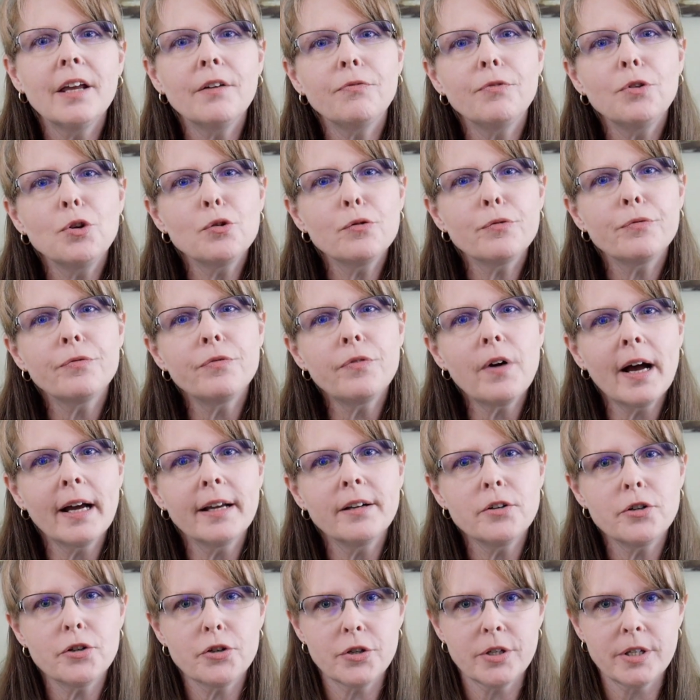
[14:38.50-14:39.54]
If you
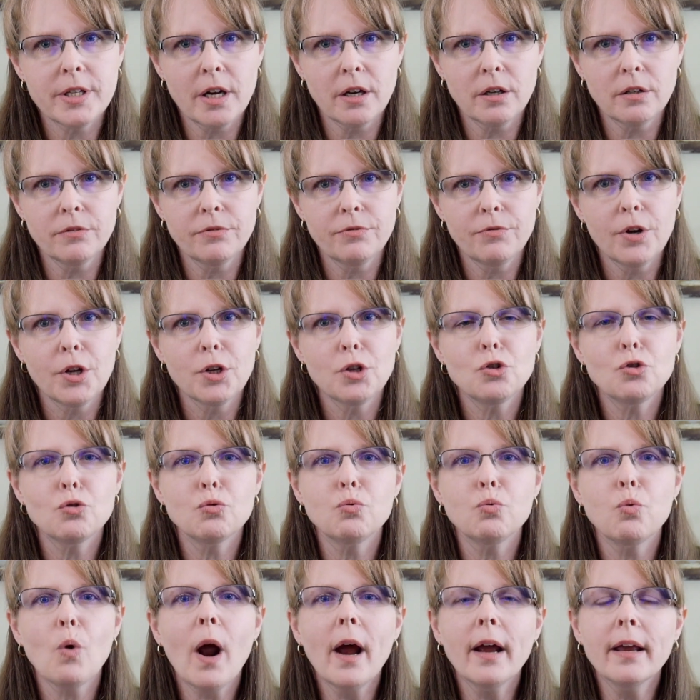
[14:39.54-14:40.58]
find yourself
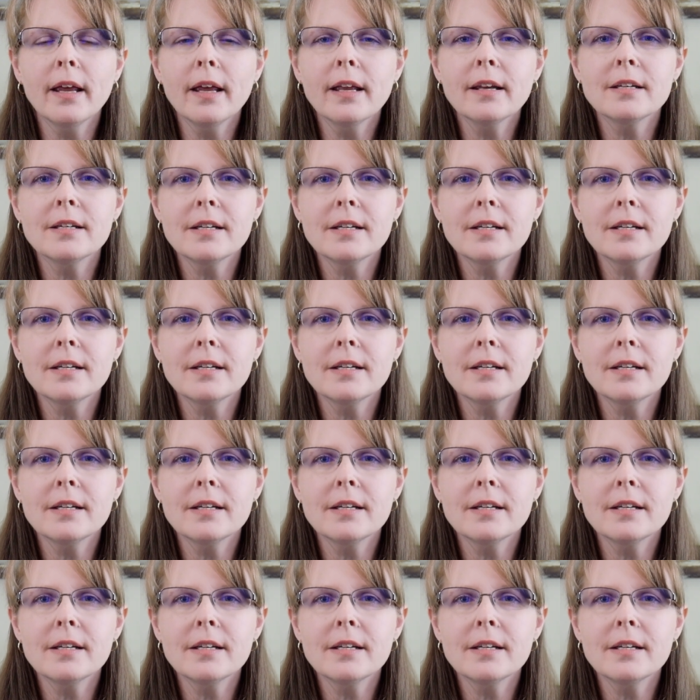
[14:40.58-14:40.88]
trying